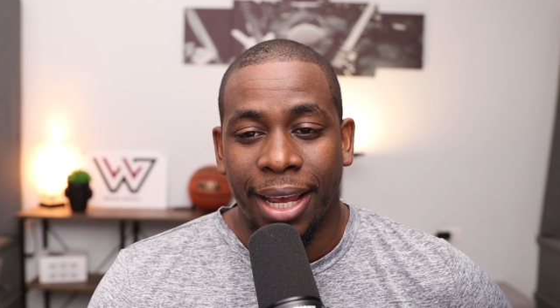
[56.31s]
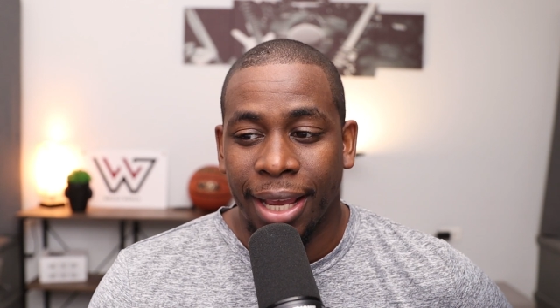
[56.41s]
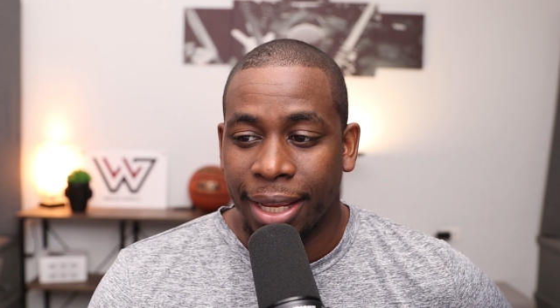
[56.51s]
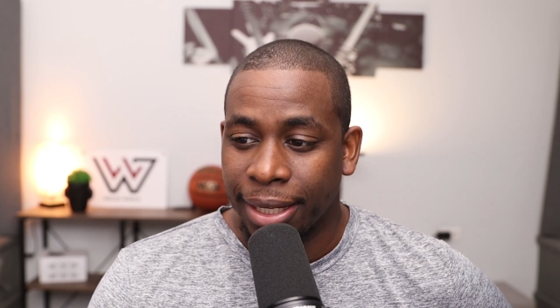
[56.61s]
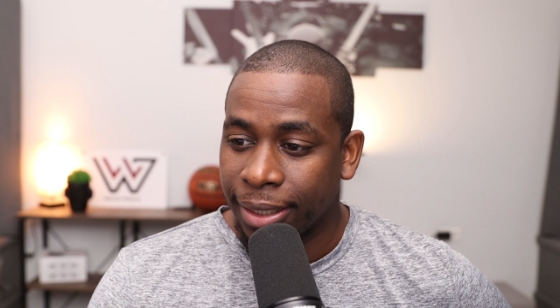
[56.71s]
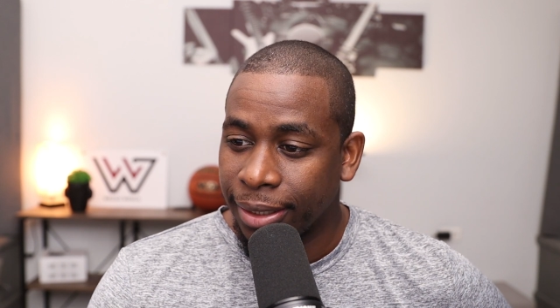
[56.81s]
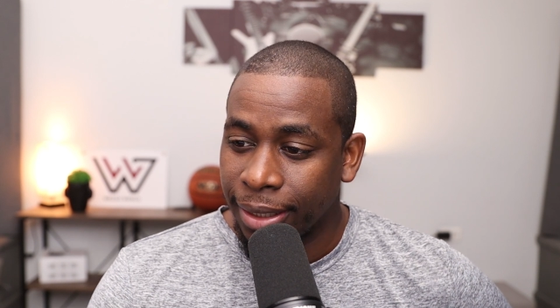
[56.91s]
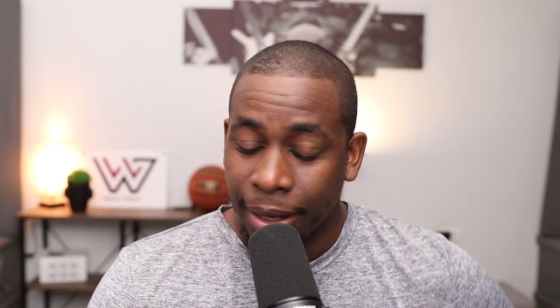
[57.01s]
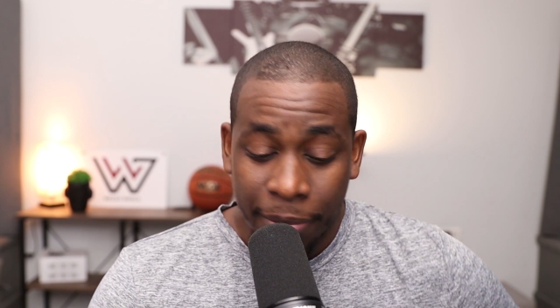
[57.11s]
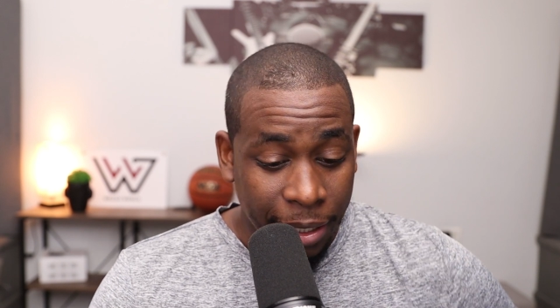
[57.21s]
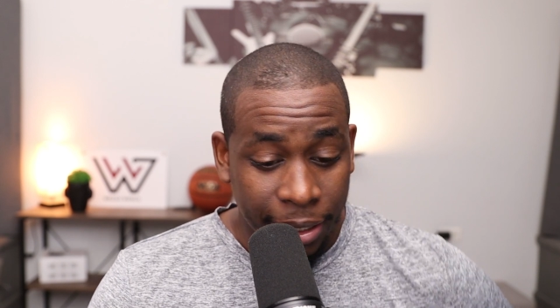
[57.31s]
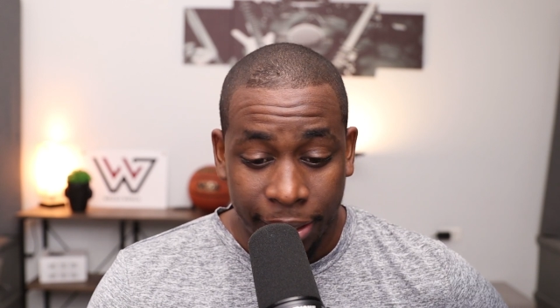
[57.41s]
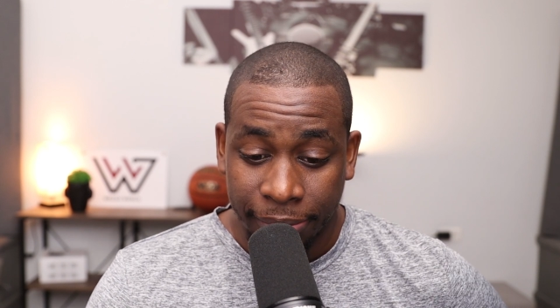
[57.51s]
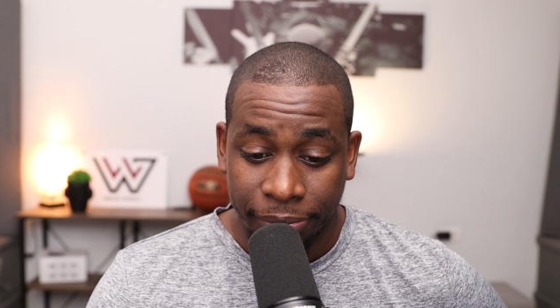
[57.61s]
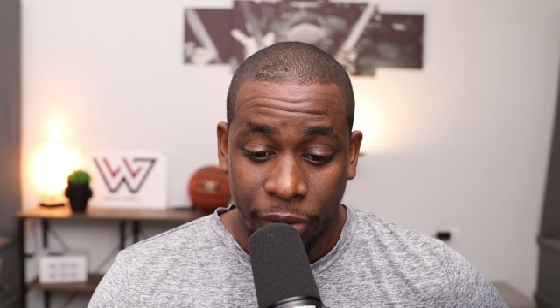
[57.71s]
And yeah,
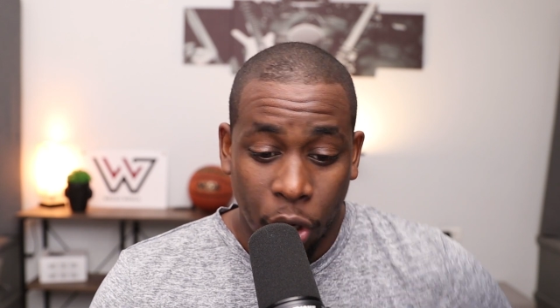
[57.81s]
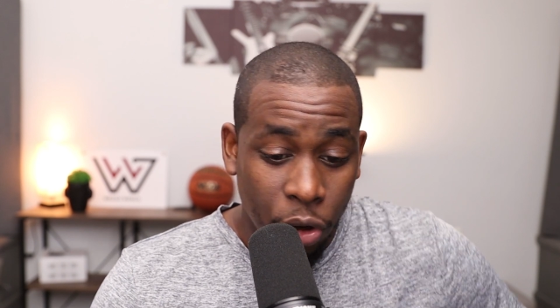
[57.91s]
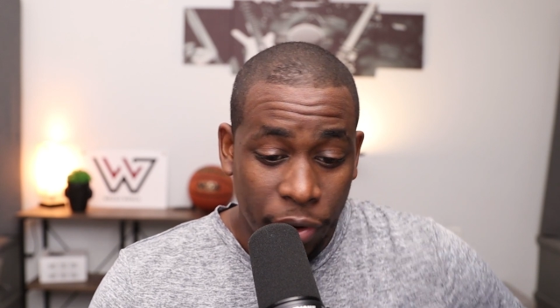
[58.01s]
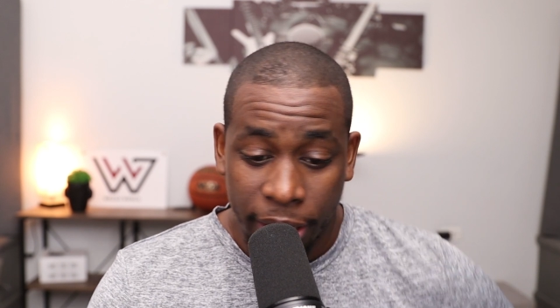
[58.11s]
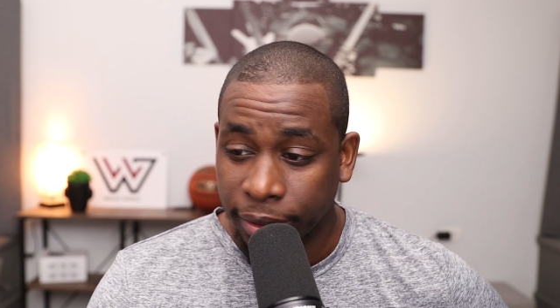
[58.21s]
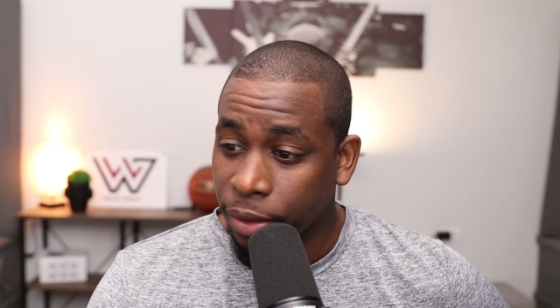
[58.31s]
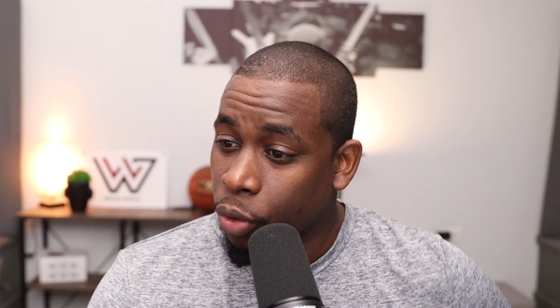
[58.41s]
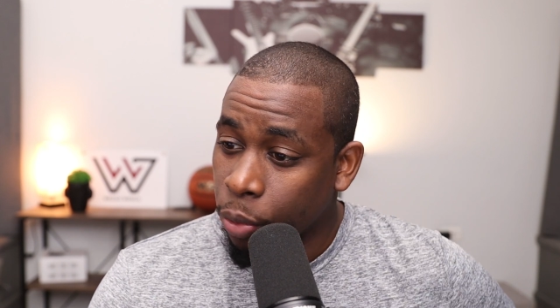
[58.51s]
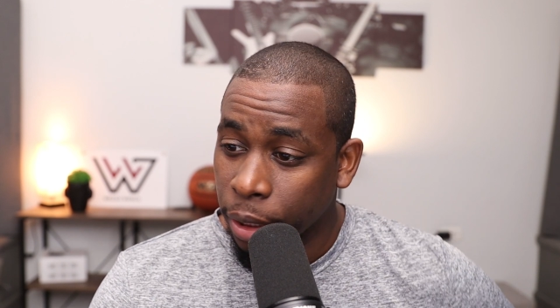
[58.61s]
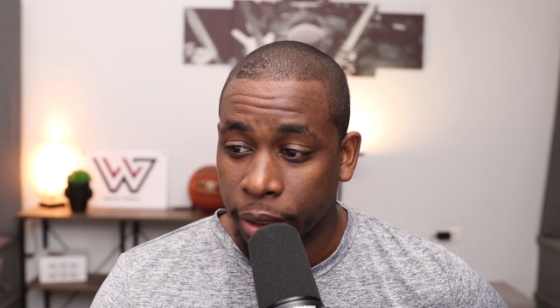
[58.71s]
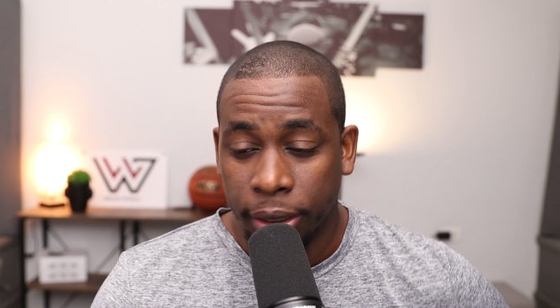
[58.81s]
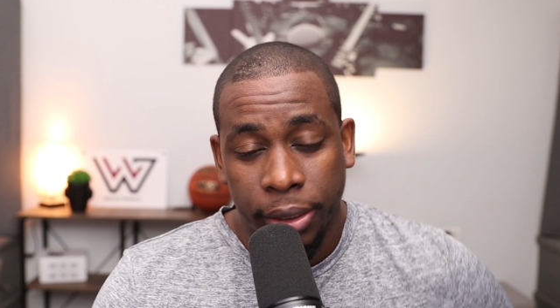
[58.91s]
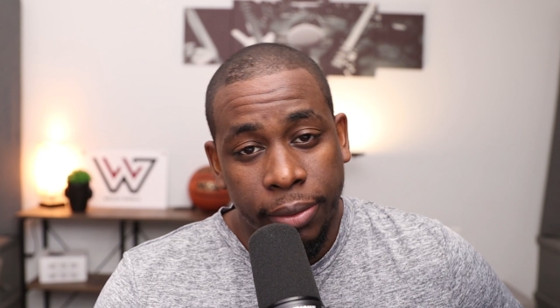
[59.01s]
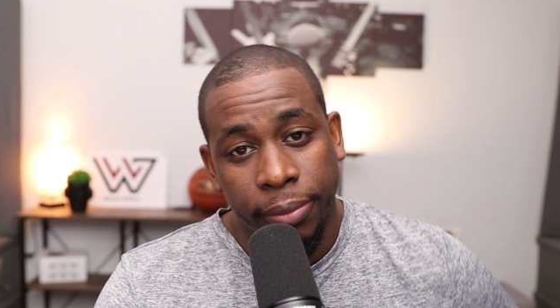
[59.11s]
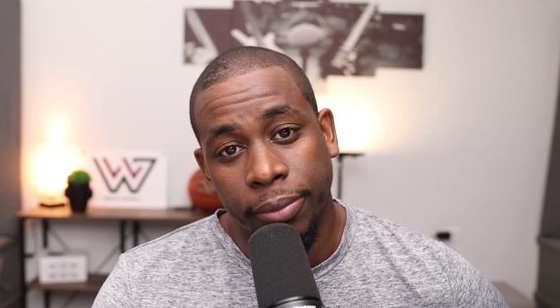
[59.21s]
man, all rest, no work